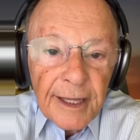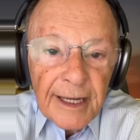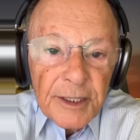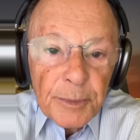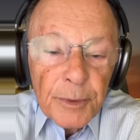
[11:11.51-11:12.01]

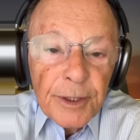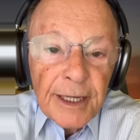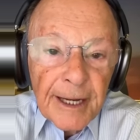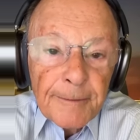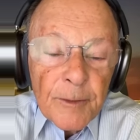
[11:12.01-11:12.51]
Not
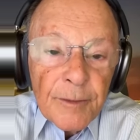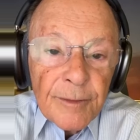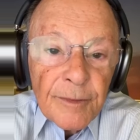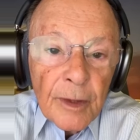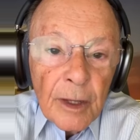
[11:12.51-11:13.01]
always this
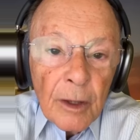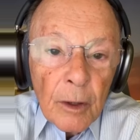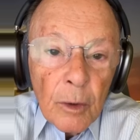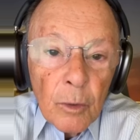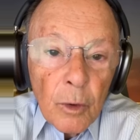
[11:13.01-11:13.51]
happens. Why?